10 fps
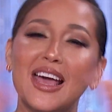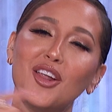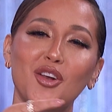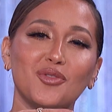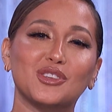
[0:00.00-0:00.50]
head
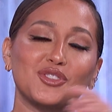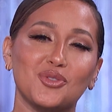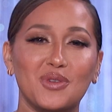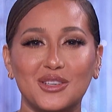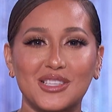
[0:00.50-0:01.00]
on over to
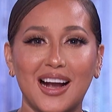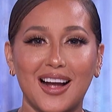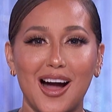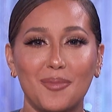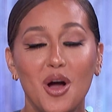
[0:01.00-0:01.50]

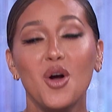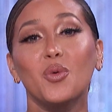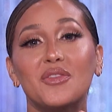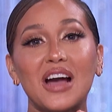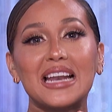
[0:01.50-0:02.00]
thereal.com.
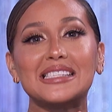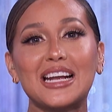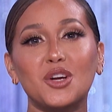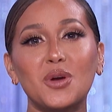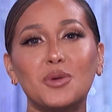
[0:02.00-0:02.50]
We've got to
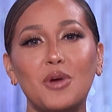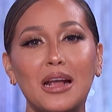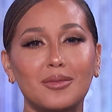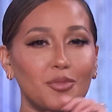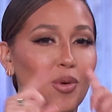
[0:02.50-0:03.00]
take a quick
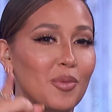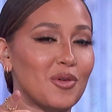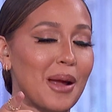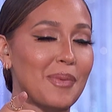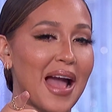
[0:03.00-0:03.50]
break, but we'll be
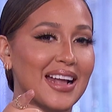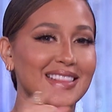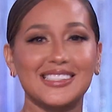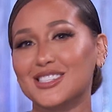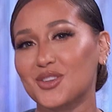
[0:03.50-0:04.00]
right back. This is